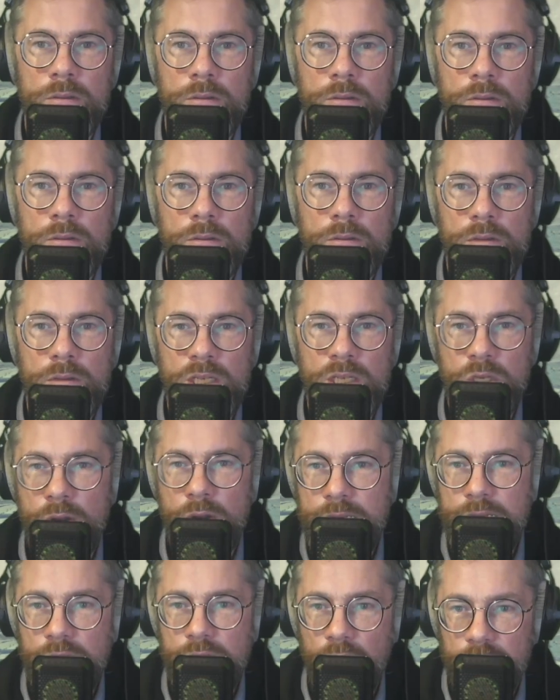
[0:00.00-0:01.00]
Is
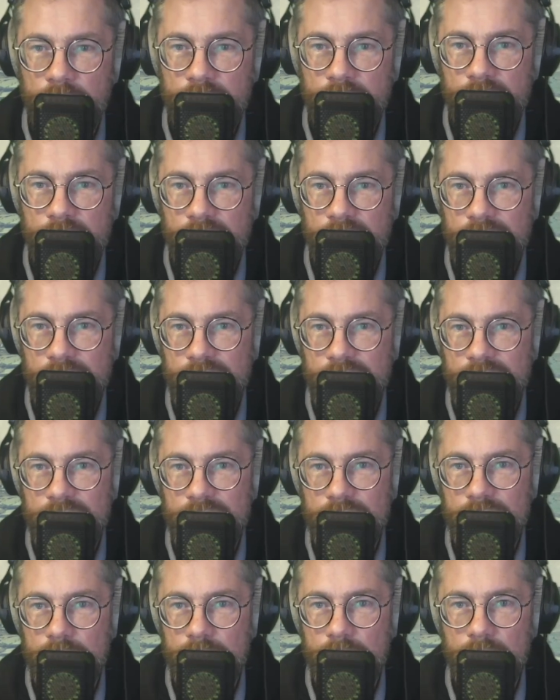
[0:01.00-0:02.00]
Christ honoured in this?
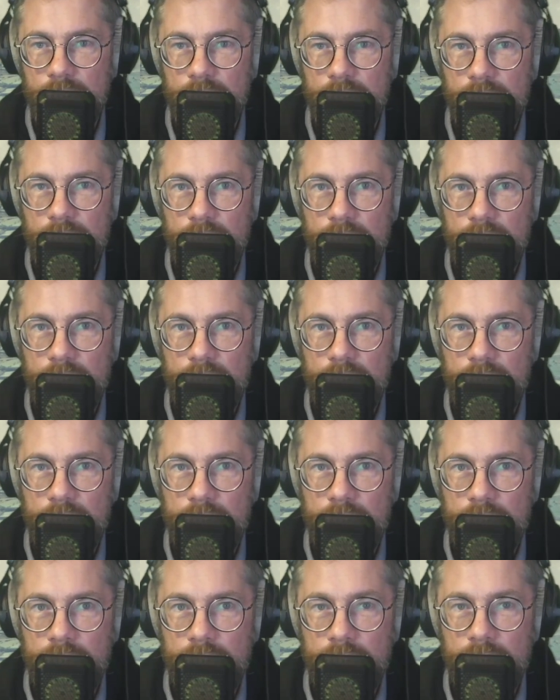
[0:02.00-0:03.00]

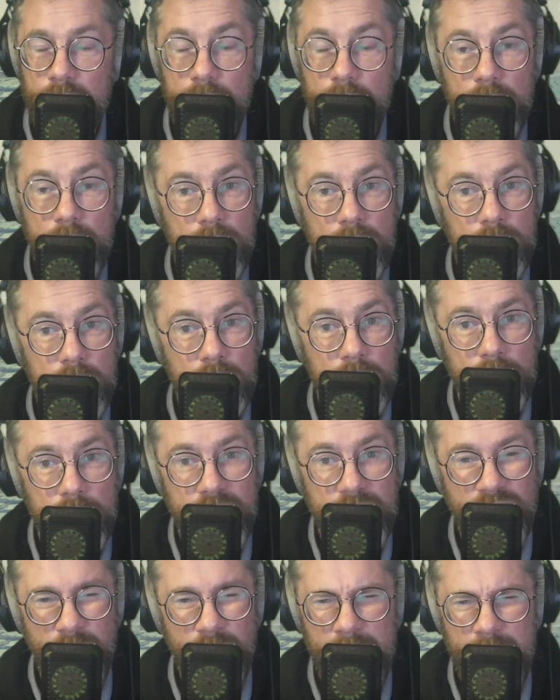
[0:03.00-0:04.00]
Now, is
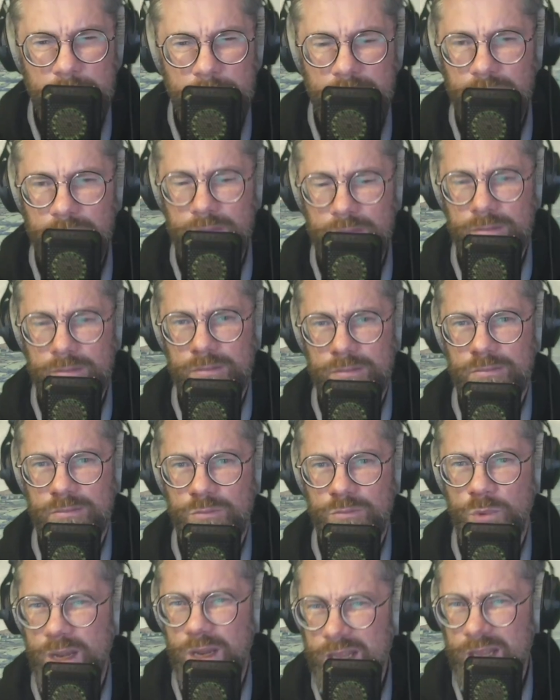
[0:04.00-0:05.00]
the Bible
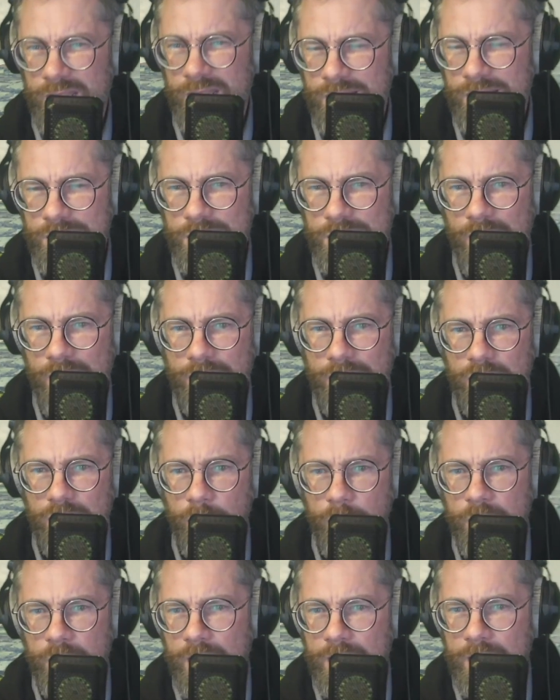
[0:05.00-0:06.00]
really silent
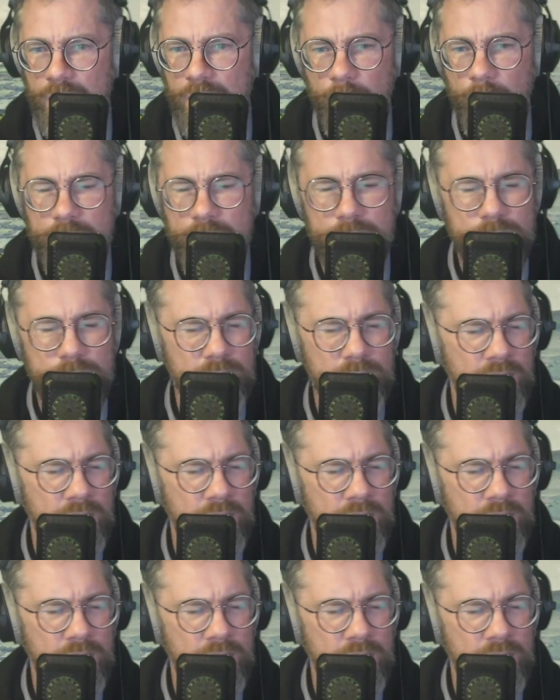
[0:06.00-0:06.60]
about economics?